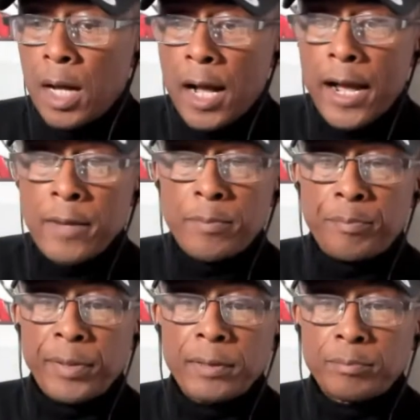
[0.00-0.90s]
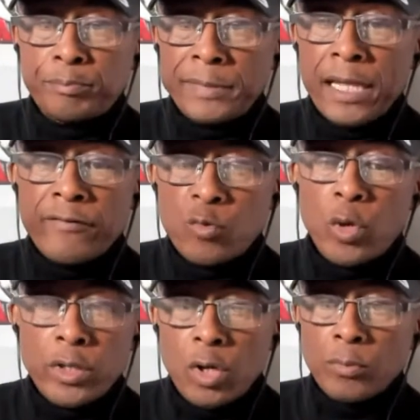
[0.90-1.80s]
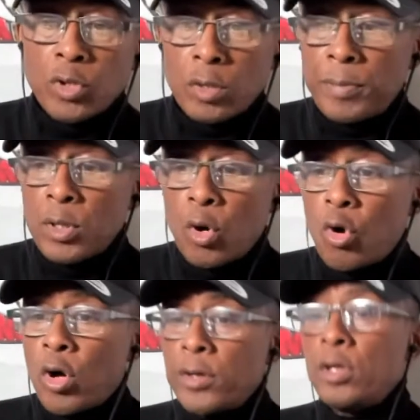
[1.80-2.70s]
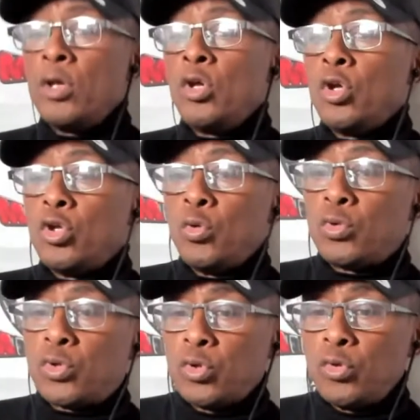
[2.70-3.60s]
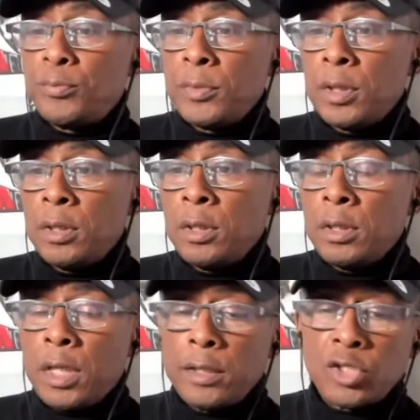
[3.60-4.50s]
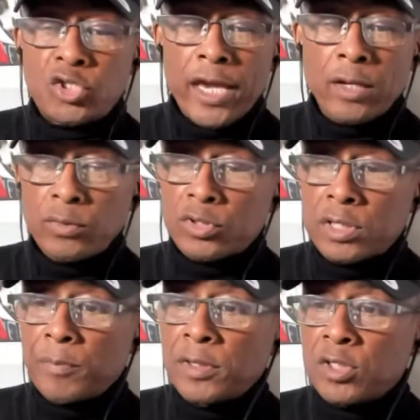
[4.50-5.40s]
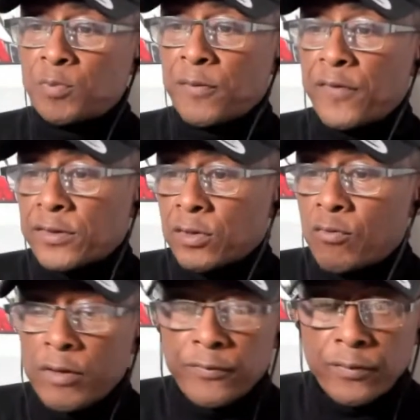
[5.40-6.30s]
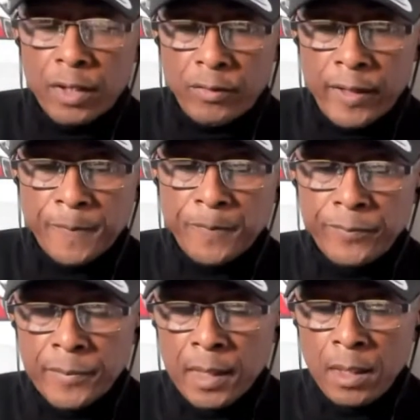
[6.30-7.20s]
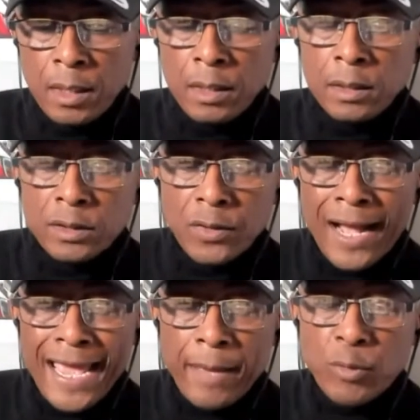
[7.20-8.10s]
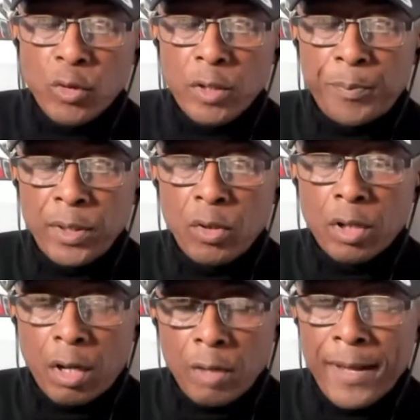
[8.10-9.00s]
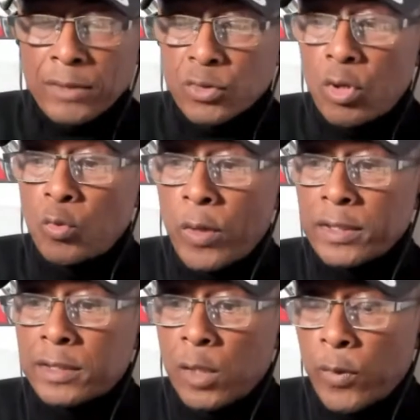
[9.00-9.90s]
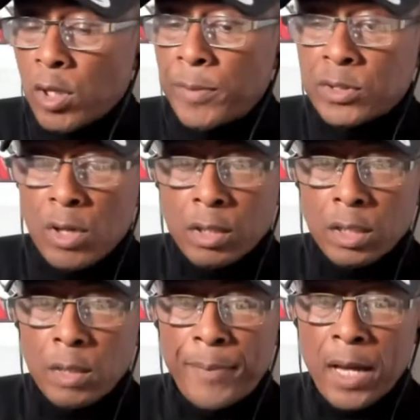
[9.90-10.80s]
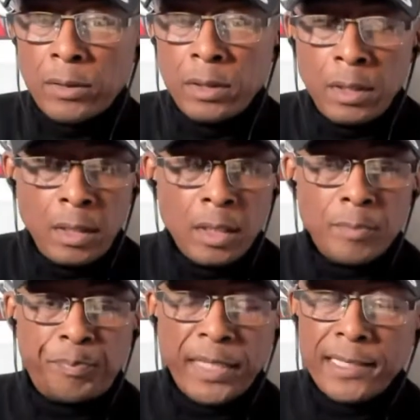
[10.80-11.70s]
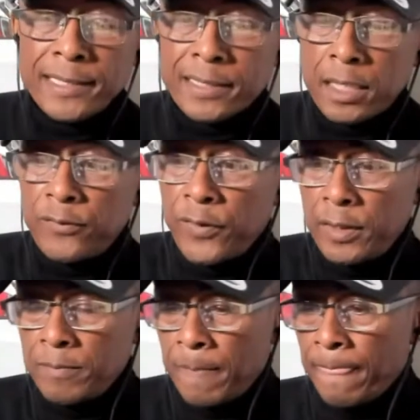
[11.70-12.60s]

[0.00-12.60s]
All right. But let everyone know I'm going to be on YouTube. And the channel is simply just Professor Griff. All right. So I am going to be on Clubhouse on Wednesday. We're going to be talking about penis envy.